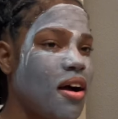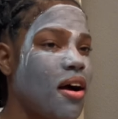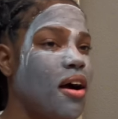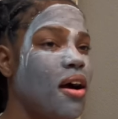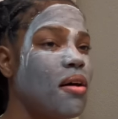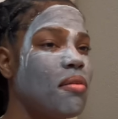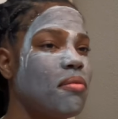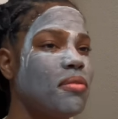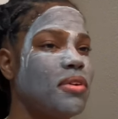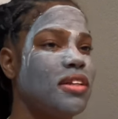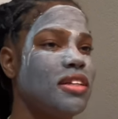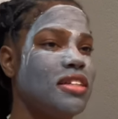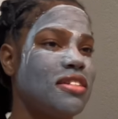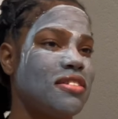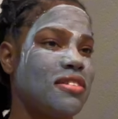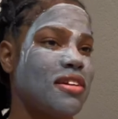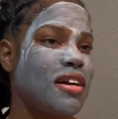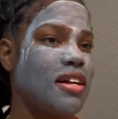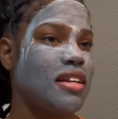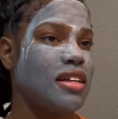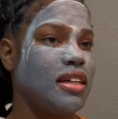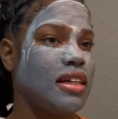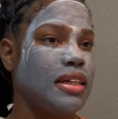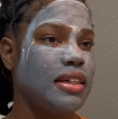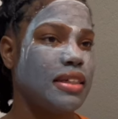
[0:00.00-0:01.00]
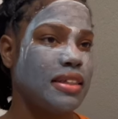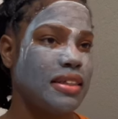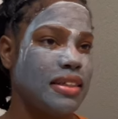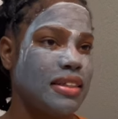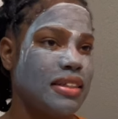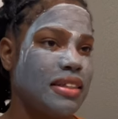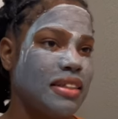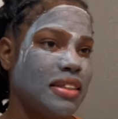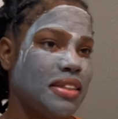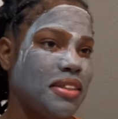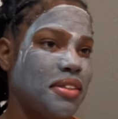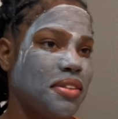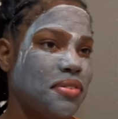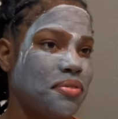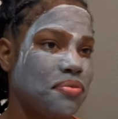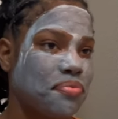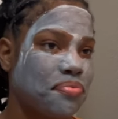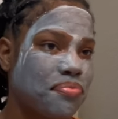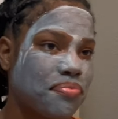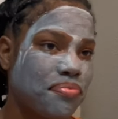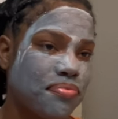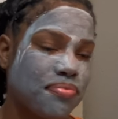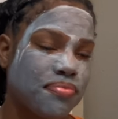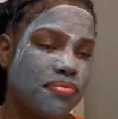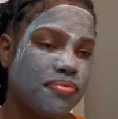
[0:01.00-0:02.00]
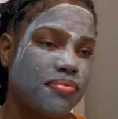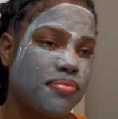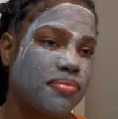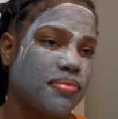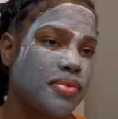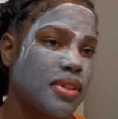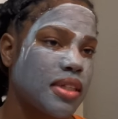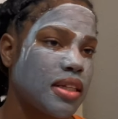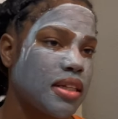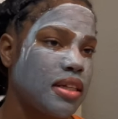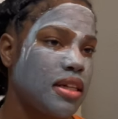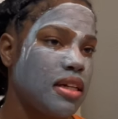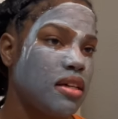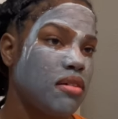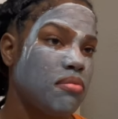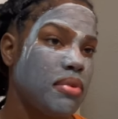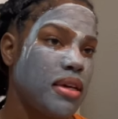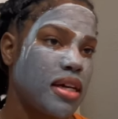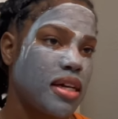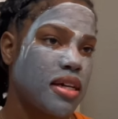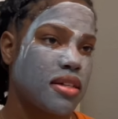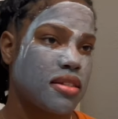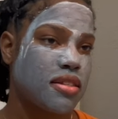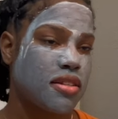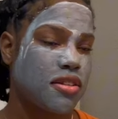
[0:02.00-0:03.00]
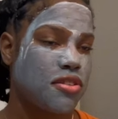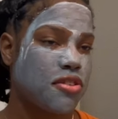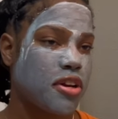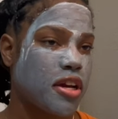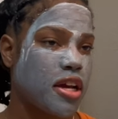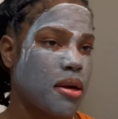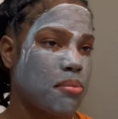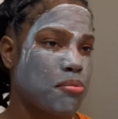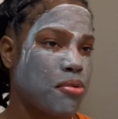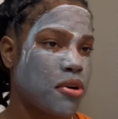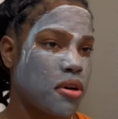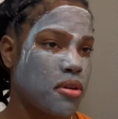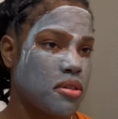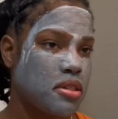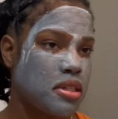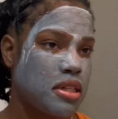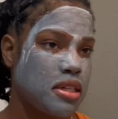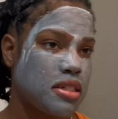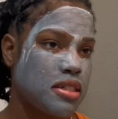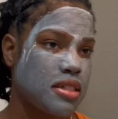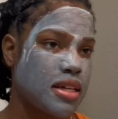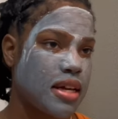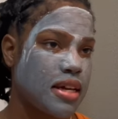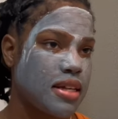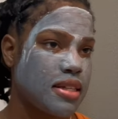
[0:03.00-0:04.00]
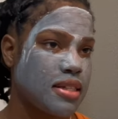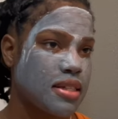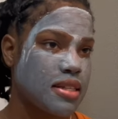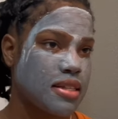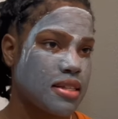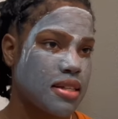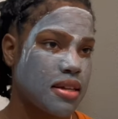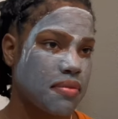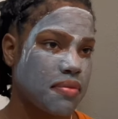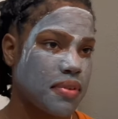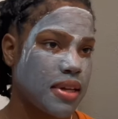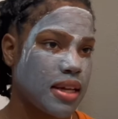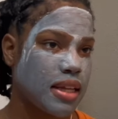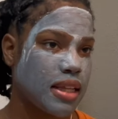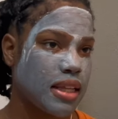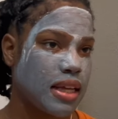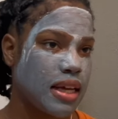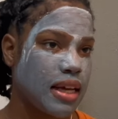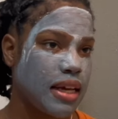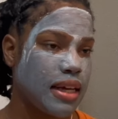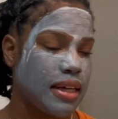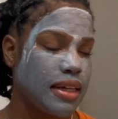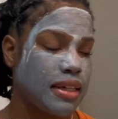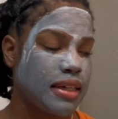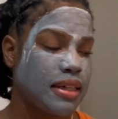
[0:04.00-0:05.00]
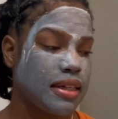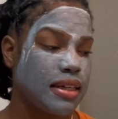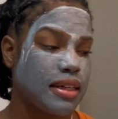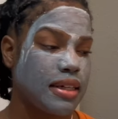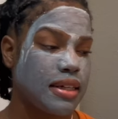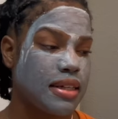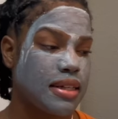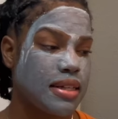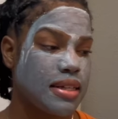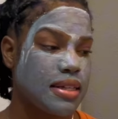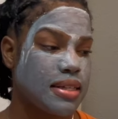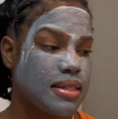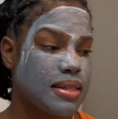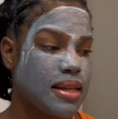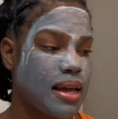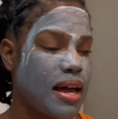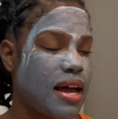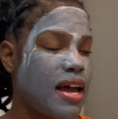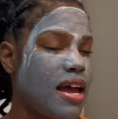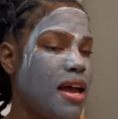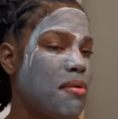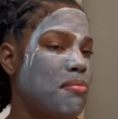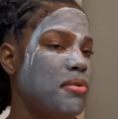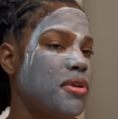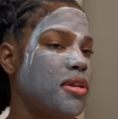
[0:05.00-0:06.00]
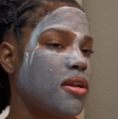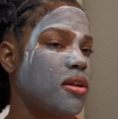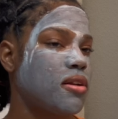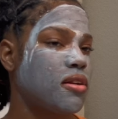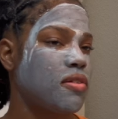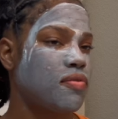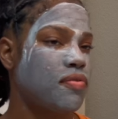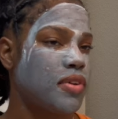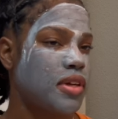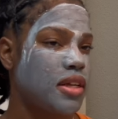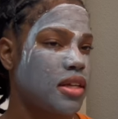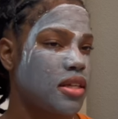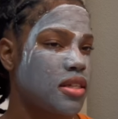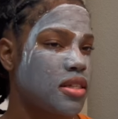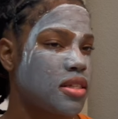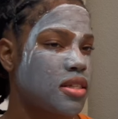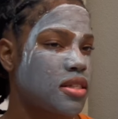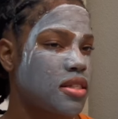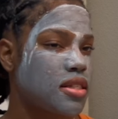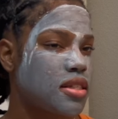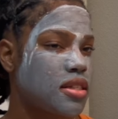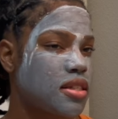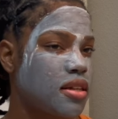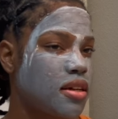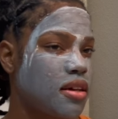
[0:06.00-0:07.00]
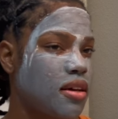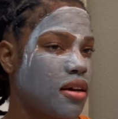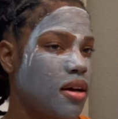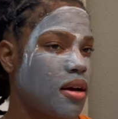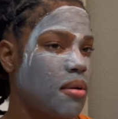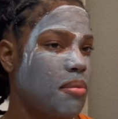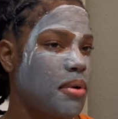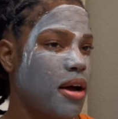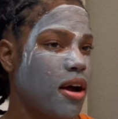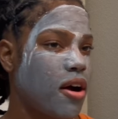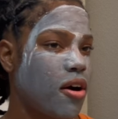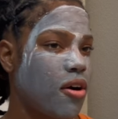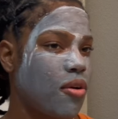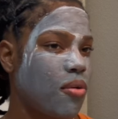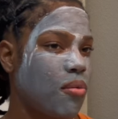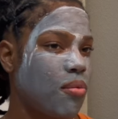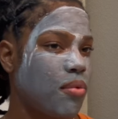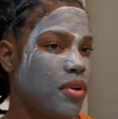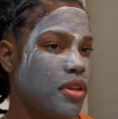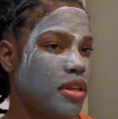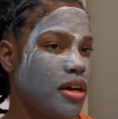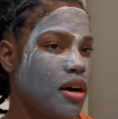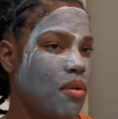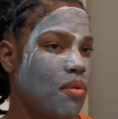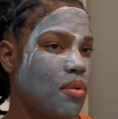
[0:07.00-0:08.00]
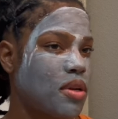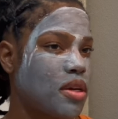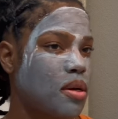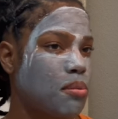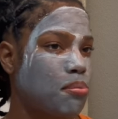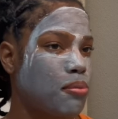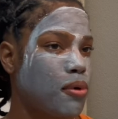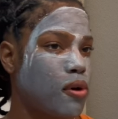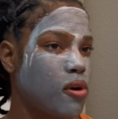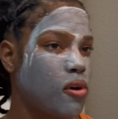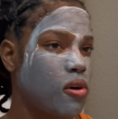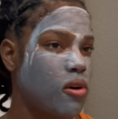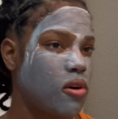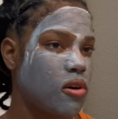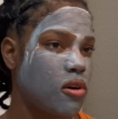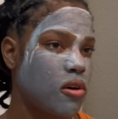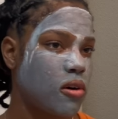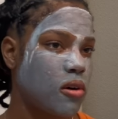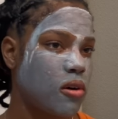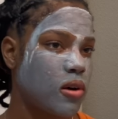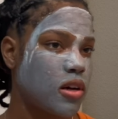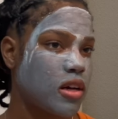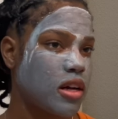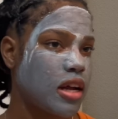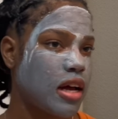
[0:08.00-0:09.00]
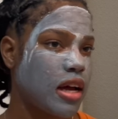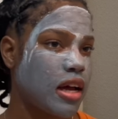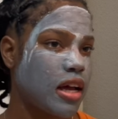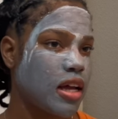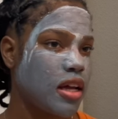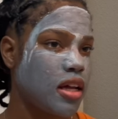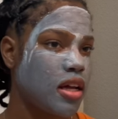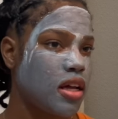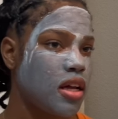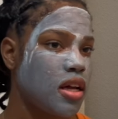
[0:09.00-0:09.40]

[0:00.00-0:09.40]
I'm uh-huh. really trying to uh, get back into drinking protein shakes and stuff like that because I have been on the fence about whether I want to bulk or not.